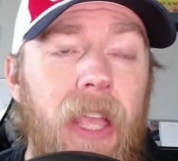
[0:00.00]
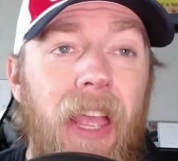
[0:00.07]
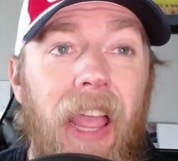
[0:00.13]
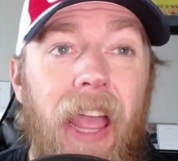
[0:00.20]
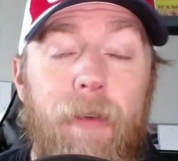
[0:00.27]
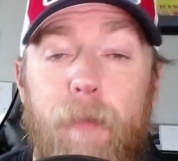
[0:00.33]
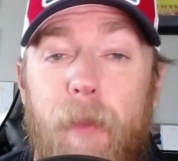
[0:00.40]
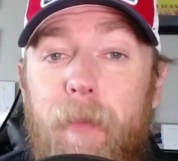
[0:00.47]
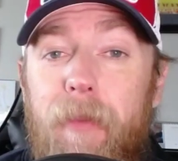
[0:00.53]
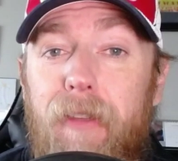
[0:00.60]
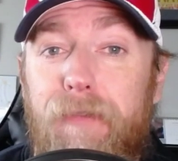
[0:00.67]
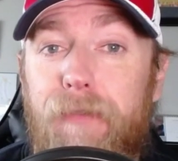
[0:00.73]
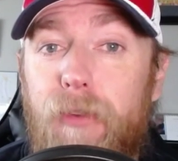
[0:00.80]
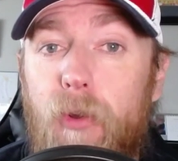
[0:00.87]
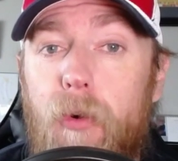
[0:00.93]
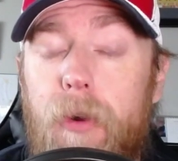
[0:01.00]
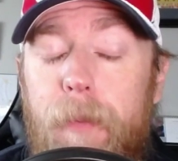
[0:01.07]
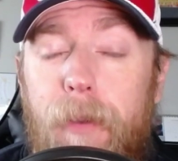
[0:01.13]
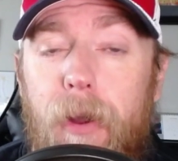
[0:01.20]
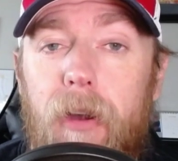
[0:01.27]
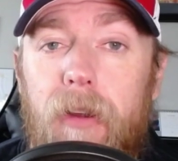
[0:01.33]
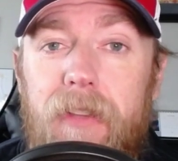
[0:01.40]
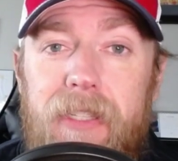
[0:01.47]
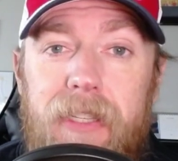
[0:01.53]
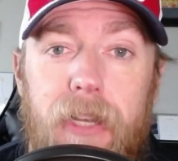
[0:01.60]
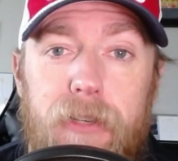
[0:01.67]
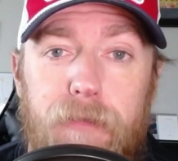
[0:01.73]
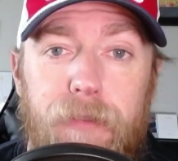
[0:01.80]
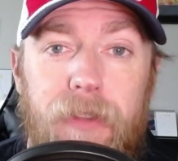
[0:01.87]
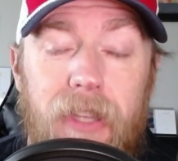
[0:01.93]
remember, the Florida part of the schedule
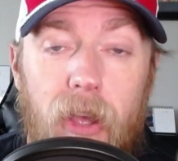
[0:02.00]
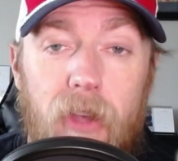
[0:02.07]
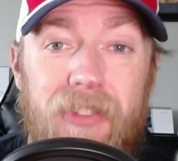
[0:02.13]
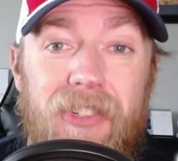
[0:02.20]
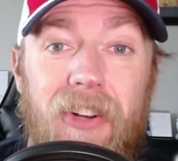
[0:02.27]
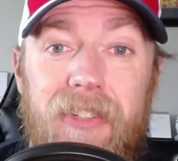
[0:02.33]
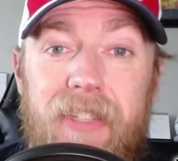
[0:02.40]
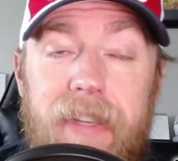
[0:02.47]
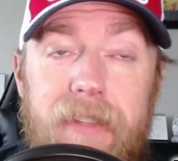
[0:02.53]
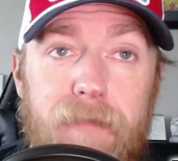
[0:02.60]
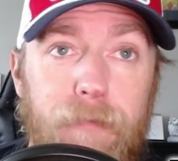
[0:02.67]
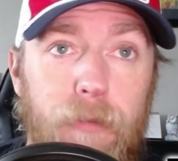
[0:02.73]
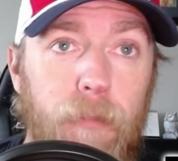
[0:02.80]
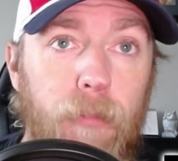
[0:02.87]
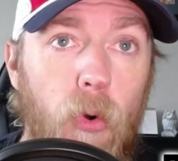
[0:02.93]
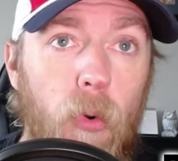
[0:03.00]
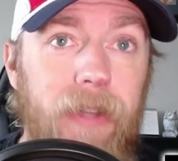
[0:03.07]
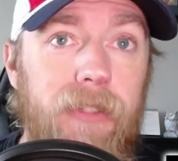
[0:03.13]
for the All-Stars isn't for points,